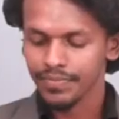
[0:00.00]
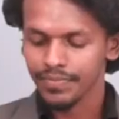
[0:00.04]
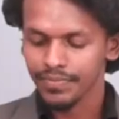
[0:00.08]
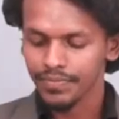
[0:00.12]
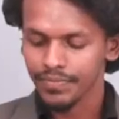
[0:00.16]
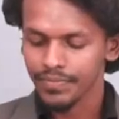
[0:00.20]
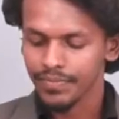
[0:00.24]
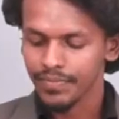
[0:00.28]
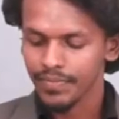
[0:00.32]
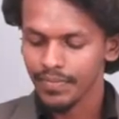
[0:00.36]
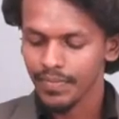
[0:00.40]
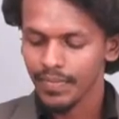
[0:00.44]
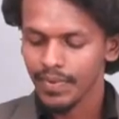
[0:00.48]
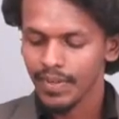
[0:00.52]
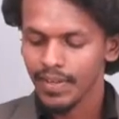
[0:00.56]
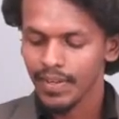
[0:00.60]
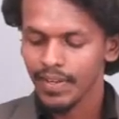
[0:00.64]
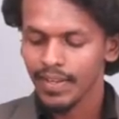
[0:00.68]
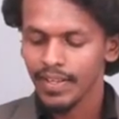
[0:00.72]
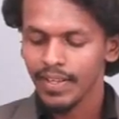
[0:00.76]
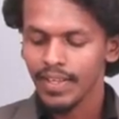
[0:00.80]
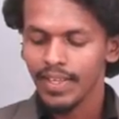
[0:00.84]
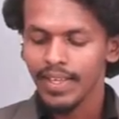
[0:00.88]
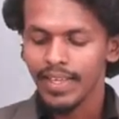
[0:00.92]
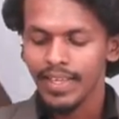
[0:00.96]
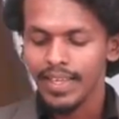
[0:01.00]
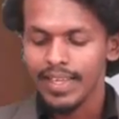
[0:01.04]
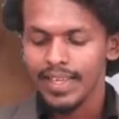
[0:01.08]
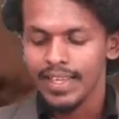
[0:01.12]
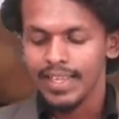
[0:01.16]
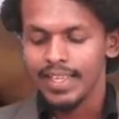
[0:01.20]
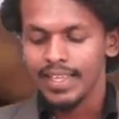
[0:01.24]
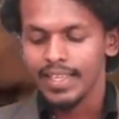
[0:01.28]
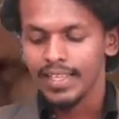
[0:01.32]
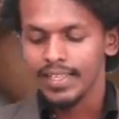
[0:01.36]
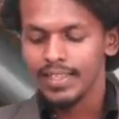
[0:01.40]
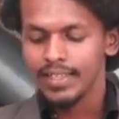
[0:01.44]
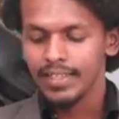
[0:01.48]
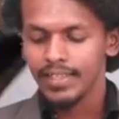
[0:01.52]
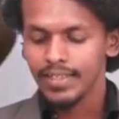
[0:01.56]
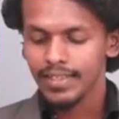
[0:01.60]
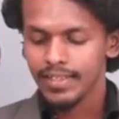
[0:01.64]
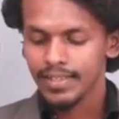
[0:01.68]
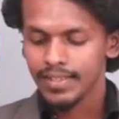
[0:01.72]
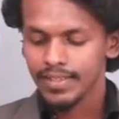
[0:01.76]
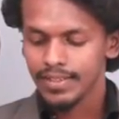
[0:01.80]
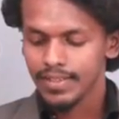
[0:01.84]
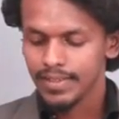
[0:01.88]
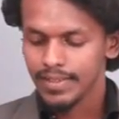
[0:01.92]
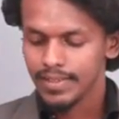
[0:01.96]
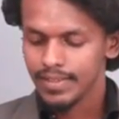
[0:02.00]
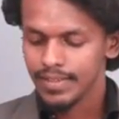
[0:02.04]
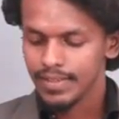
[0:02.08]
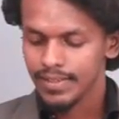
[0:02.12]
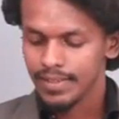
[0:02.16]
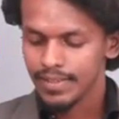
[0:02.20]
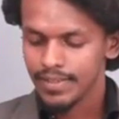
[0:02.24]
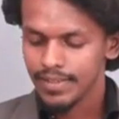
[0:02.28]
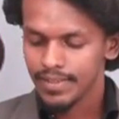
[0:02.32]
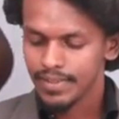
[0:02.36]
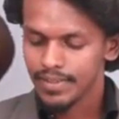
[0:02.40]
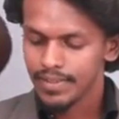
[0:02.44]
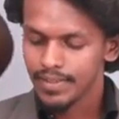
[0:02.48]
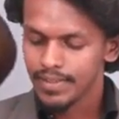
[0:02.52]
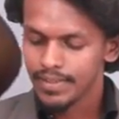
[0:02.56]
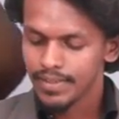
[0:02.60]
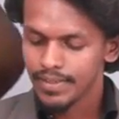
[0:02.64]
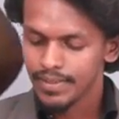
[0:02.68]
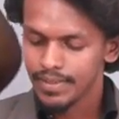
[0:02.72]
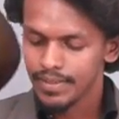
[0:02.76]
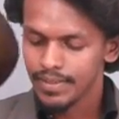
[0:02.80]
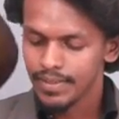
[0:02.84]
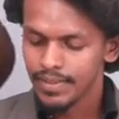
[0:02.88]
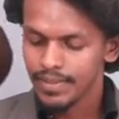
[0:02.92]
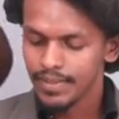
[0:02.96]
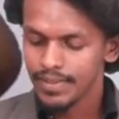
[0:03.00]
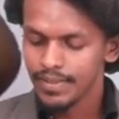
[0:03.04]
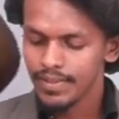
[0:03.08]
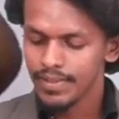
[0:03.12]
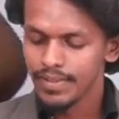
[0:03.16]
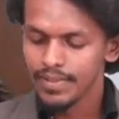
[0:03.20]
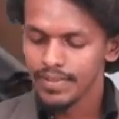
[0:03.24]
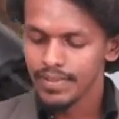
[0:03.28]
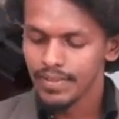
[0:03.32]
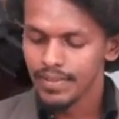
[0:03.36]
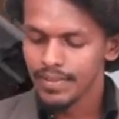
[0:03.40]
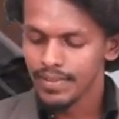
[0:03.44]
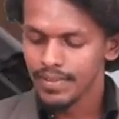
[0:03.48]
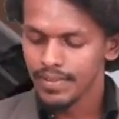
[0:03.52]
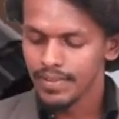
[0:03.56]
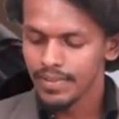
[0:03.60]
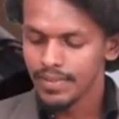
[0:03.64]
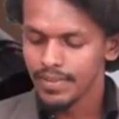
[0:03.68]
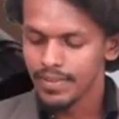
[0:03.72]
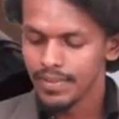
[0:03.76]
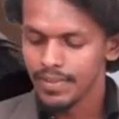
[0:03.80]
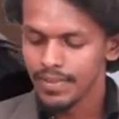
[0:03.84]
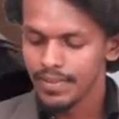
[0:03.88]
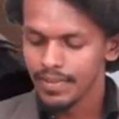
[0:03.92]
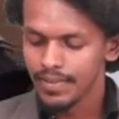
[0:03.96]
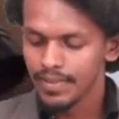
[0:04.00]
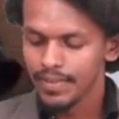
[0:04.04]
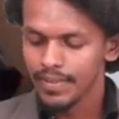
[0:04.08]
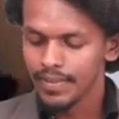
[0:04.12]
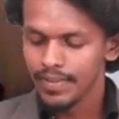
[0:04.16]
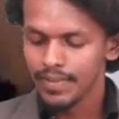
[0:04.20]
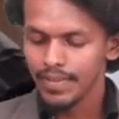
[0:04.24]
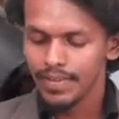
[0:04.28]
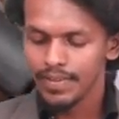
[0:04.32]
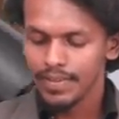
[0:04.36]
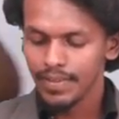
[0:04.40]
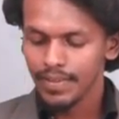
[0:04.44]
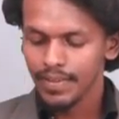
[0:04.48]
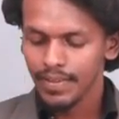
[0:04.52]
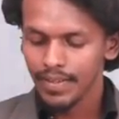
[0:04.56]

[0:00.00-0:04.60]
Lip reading: (no one is talking)